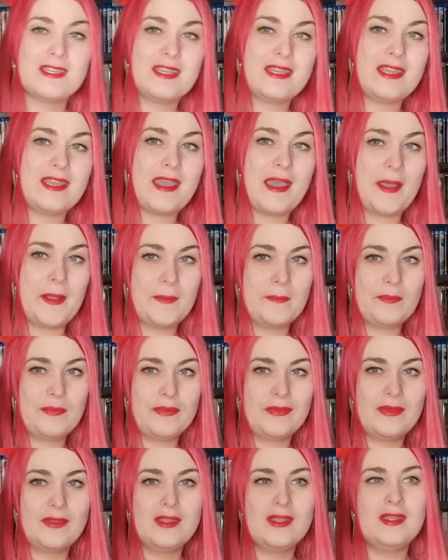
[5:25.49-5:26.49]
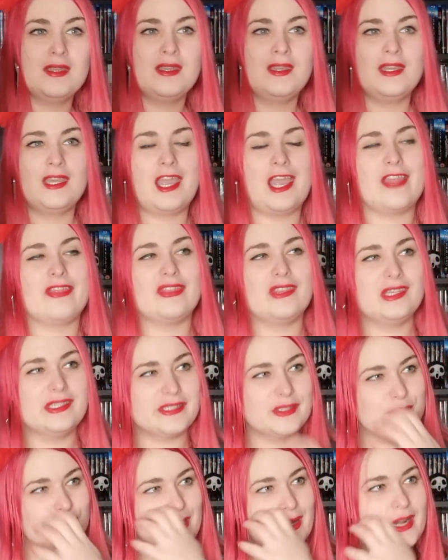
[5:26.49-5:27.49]
Yeah, and
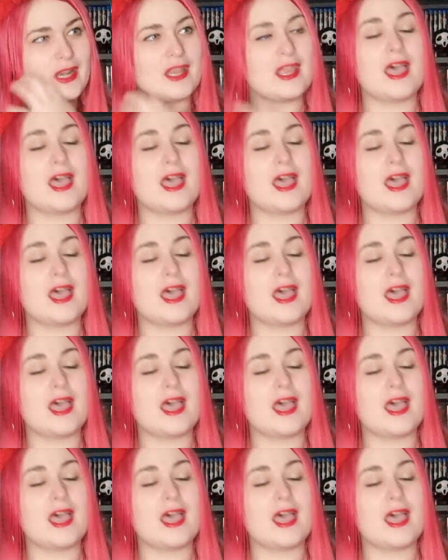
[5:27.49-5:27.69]
this one,